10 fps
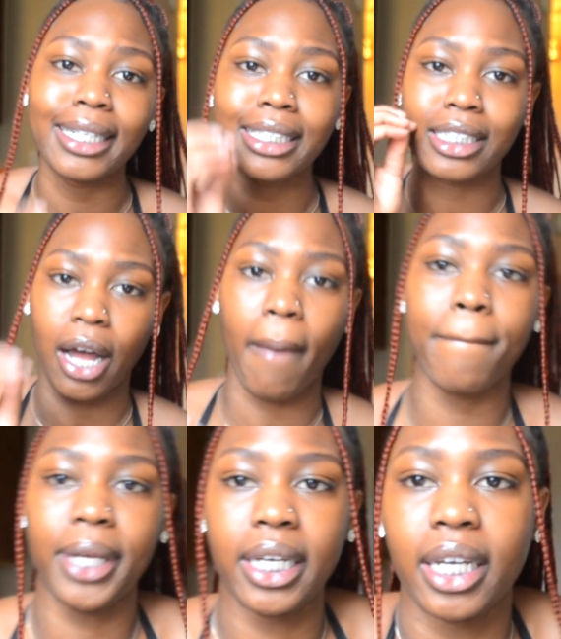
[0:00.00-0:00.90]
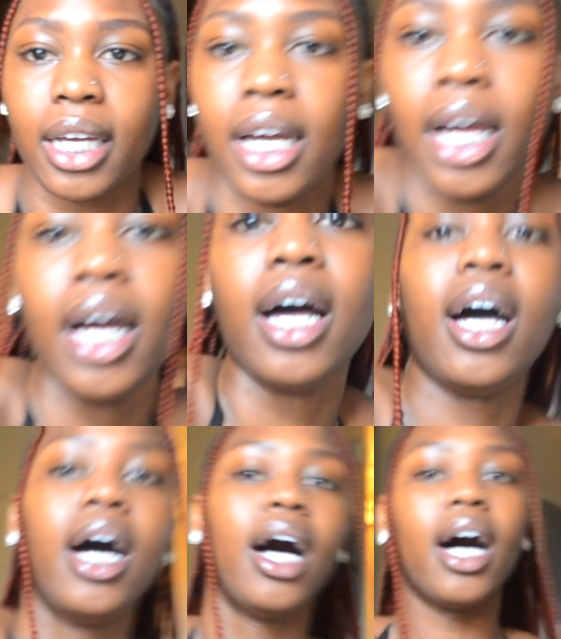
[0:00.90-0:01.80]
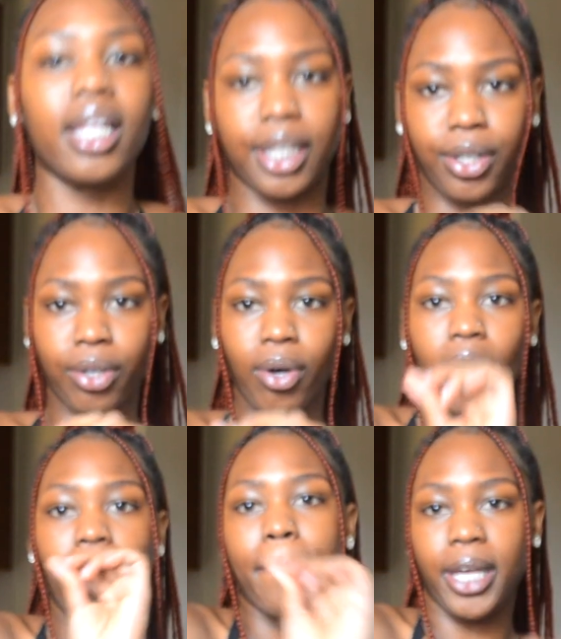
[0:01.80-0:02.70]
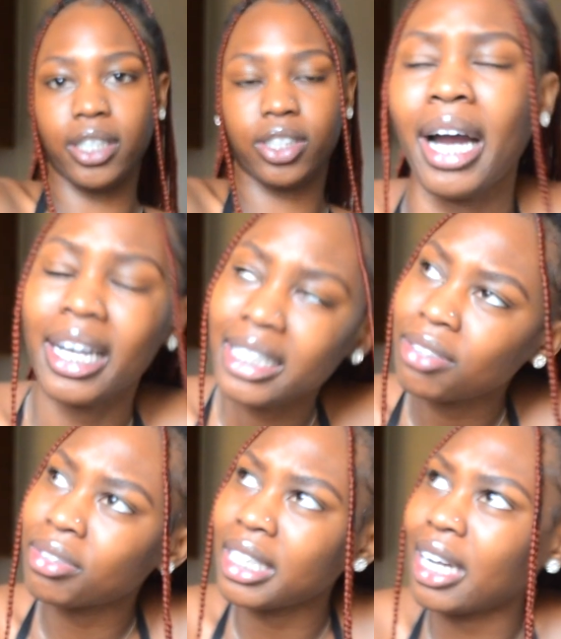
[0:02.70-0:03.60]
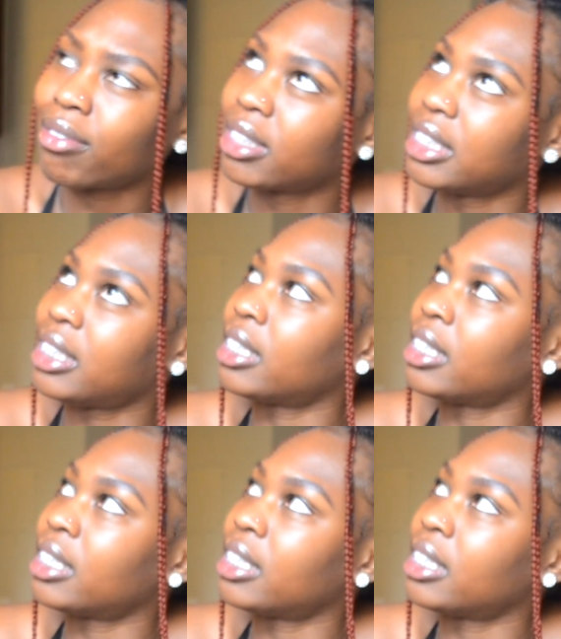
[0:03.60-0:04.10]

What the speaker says: stop being a little. I don't think I really